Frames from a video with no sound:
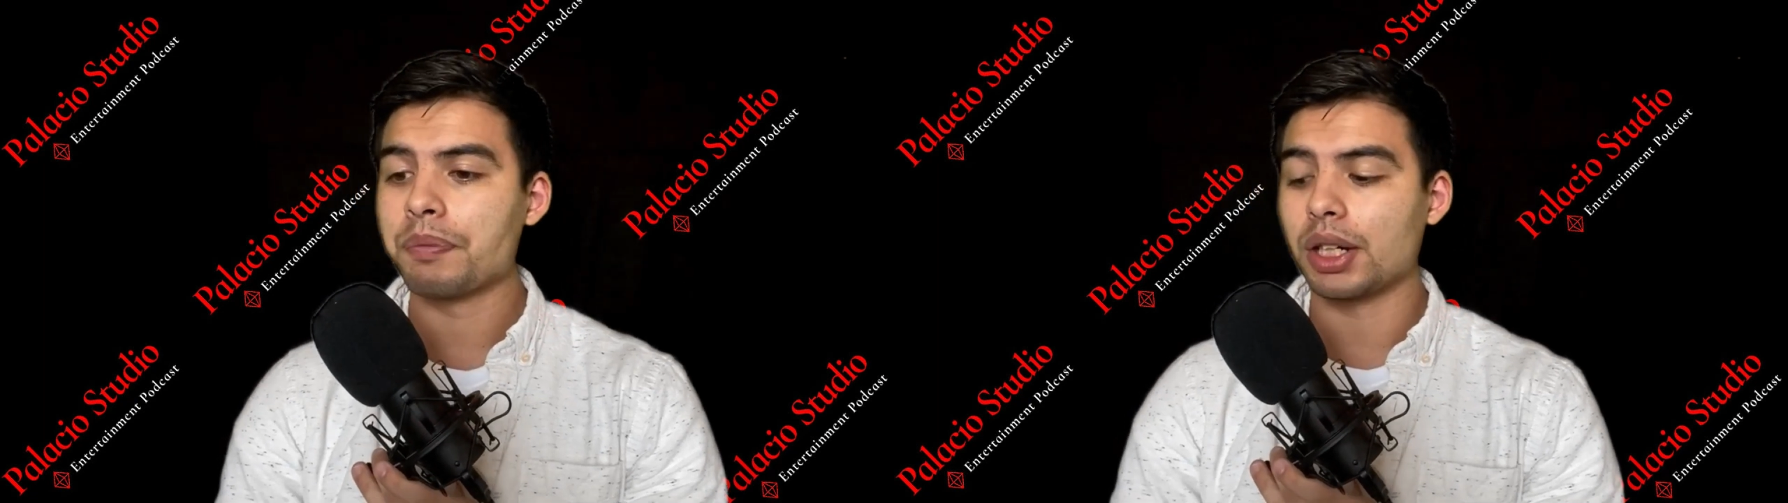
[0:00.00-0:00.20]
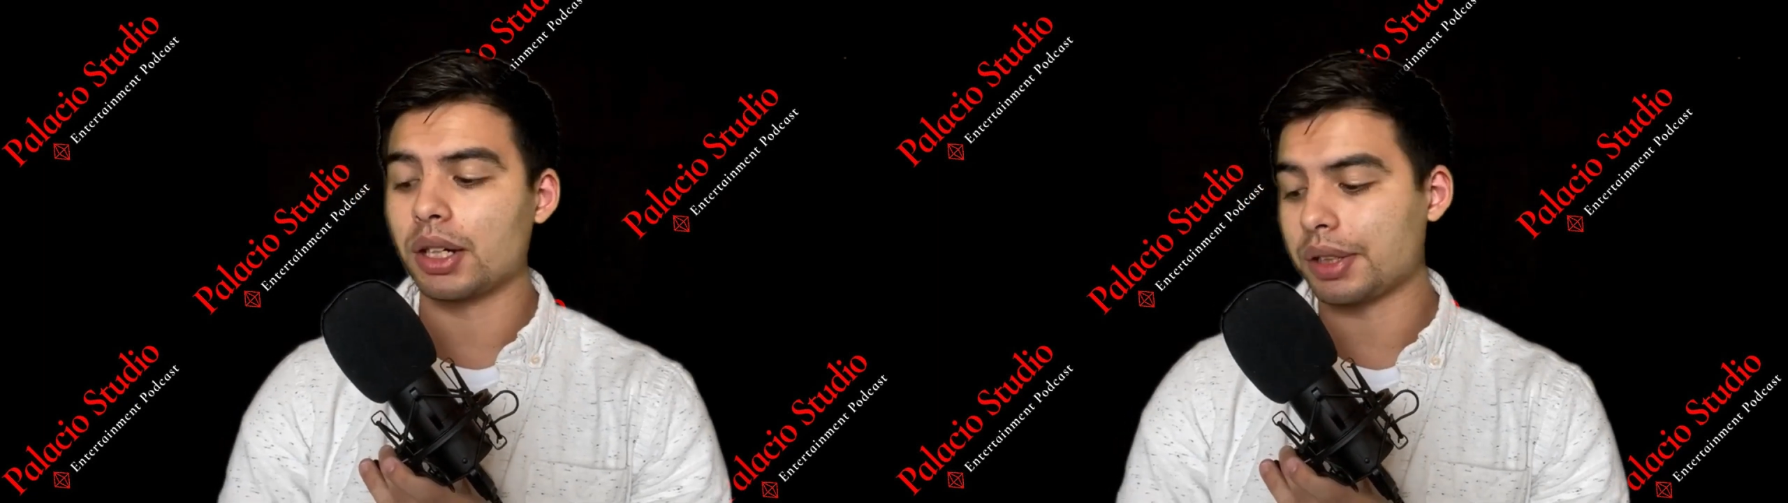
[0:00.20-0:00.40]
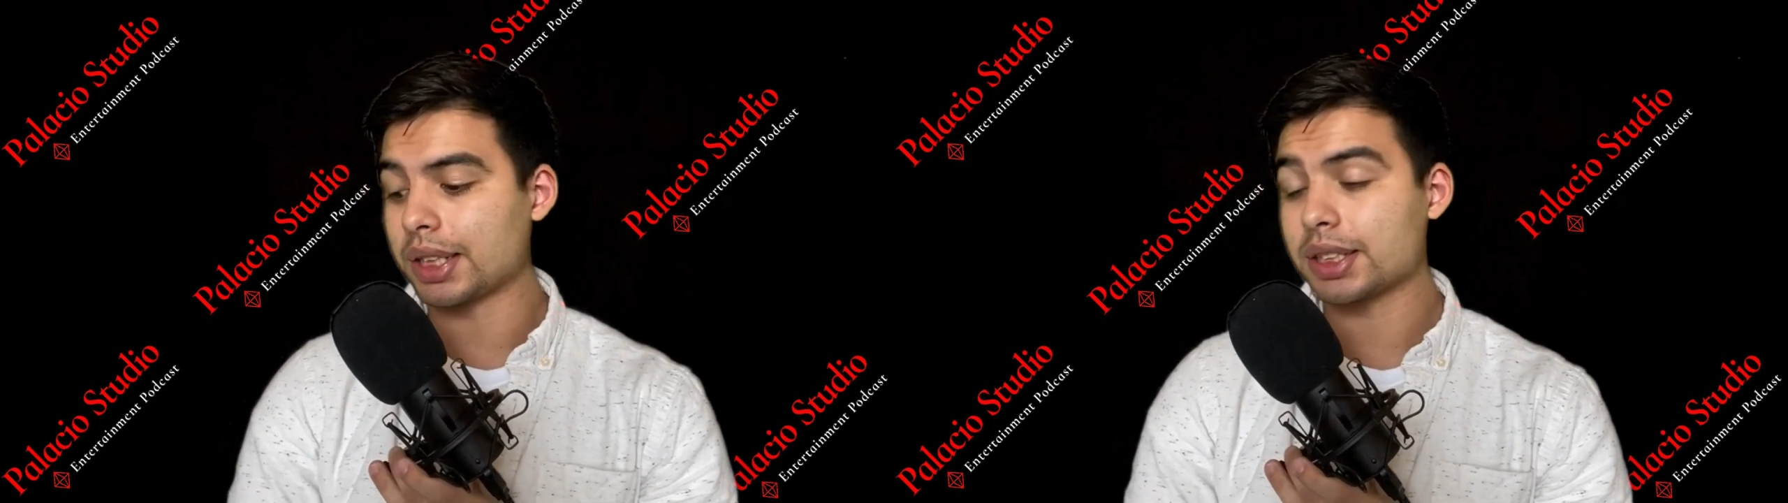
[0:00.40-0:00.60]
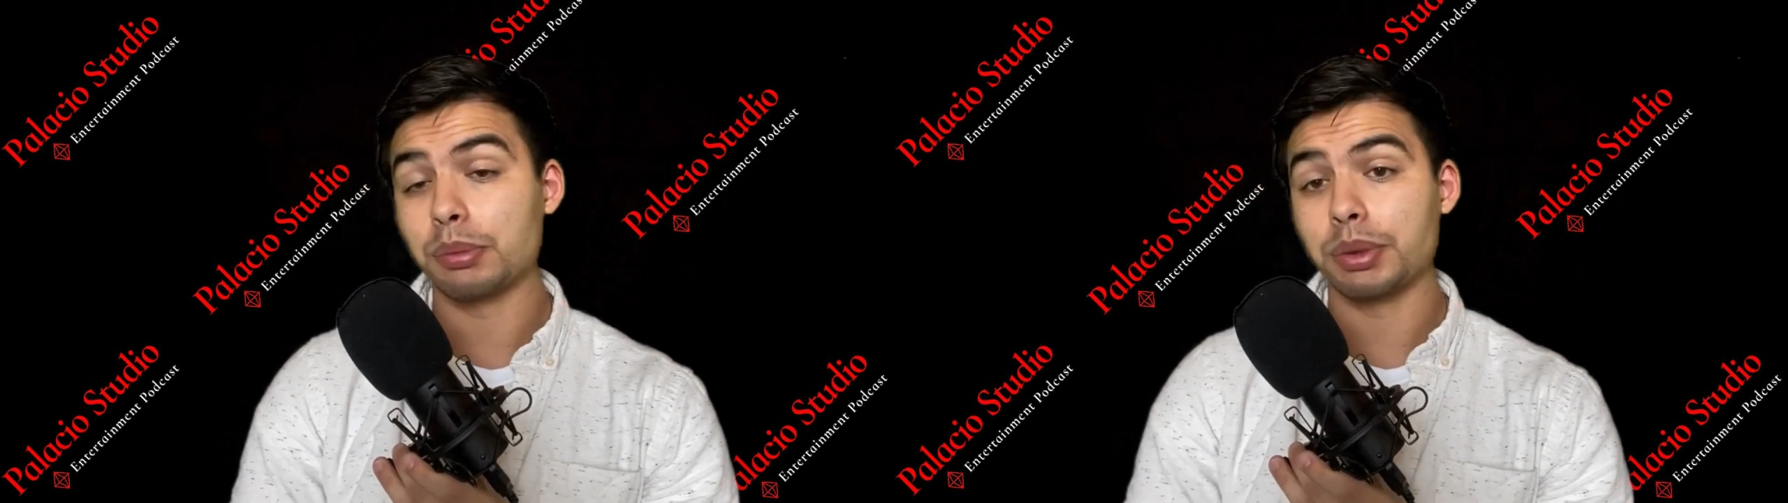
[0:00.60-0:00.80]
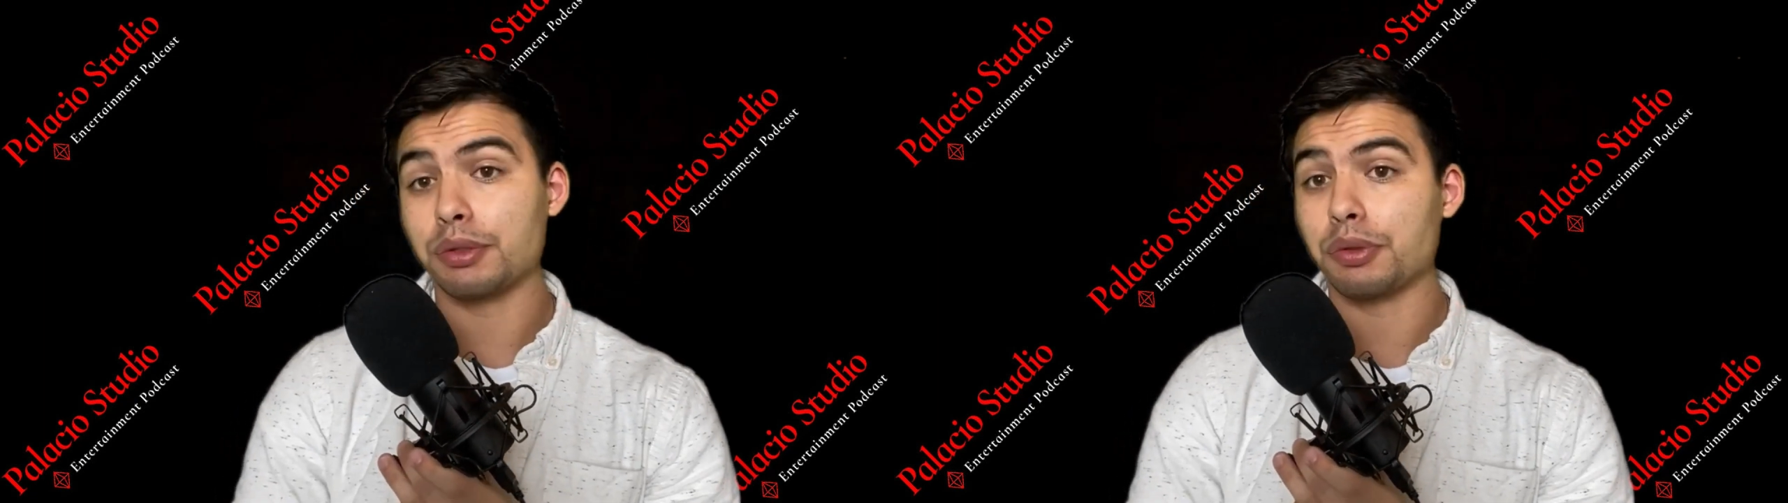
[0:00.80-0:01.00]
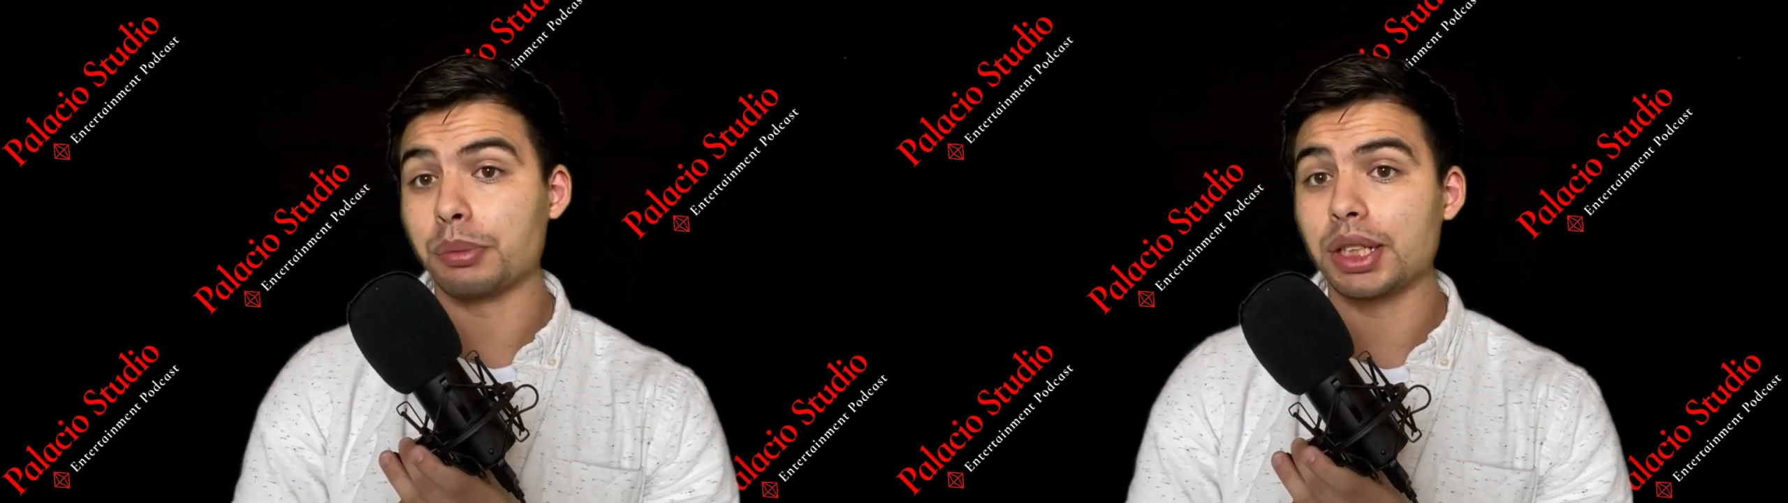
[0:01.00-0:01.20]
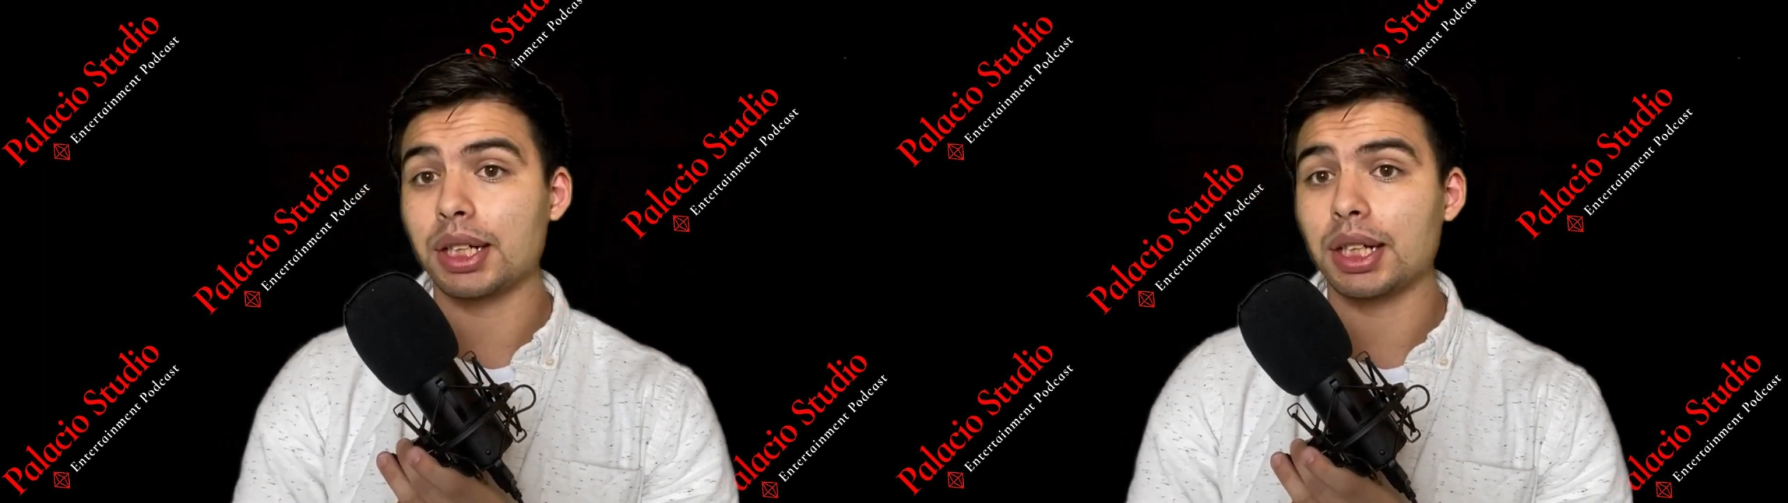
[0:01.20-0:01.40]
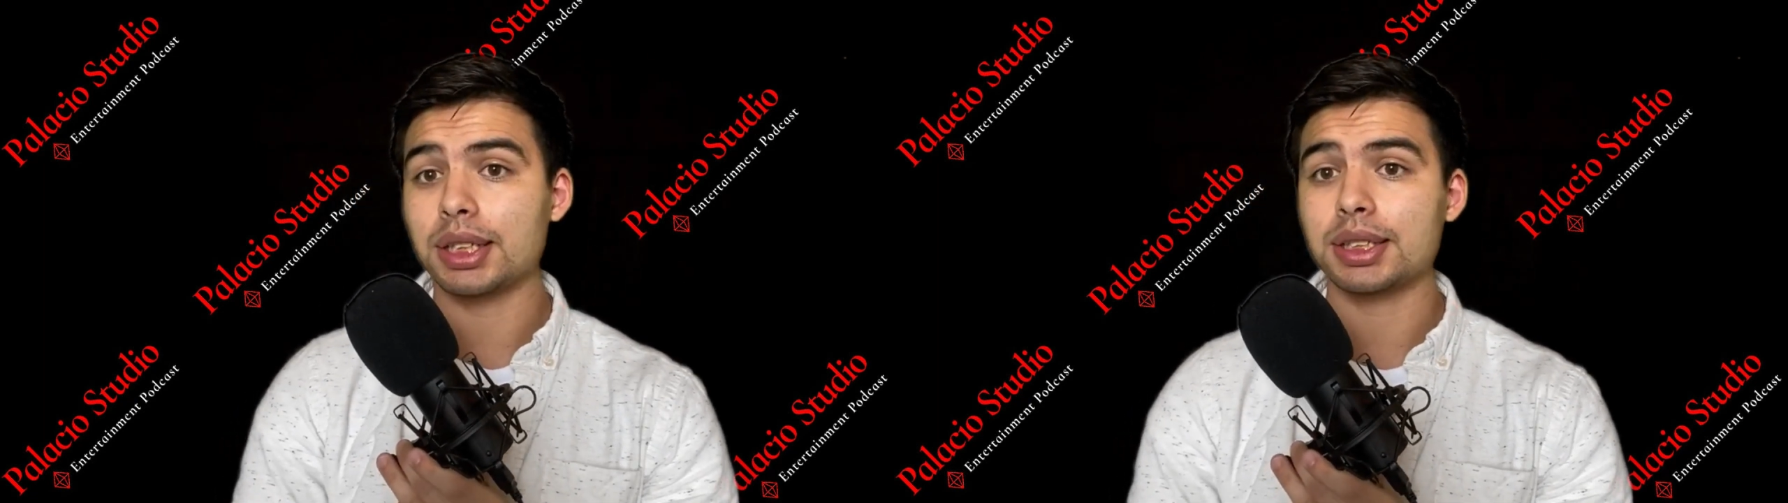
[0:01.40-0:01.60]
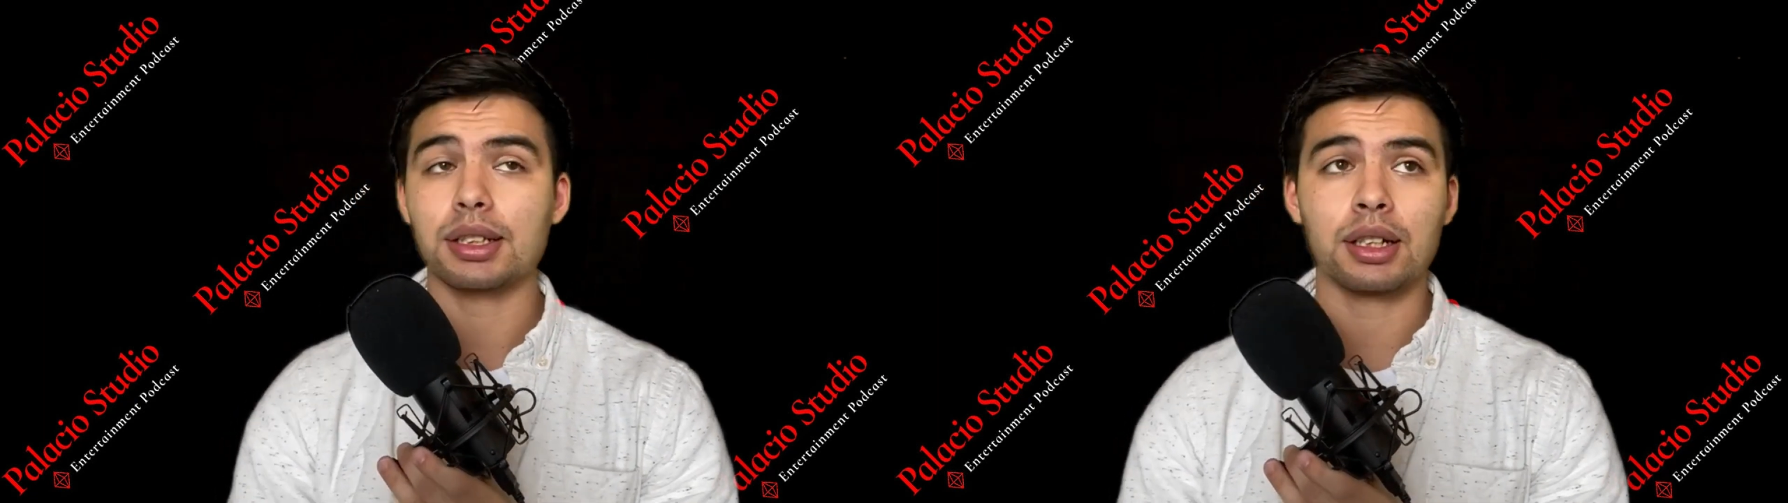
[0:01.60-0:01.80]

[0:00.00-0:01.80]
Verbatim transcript: Uh, that's gonna be it for me, guys.